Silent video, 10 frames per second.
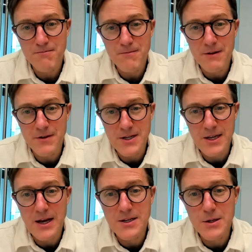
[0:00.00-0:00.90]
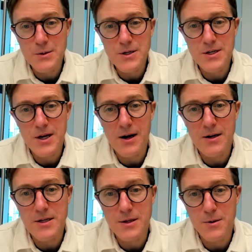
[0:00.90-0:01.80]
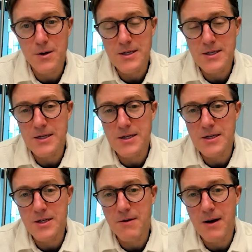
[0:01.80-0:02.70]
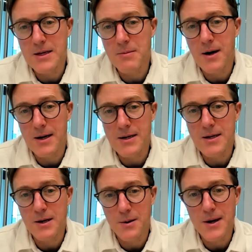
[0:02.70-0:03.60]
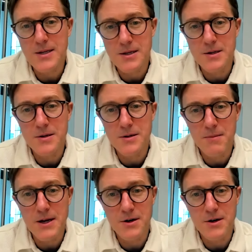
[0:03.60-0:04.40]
If it's an execution challenge, the organization needs to rally behind it, go execute, make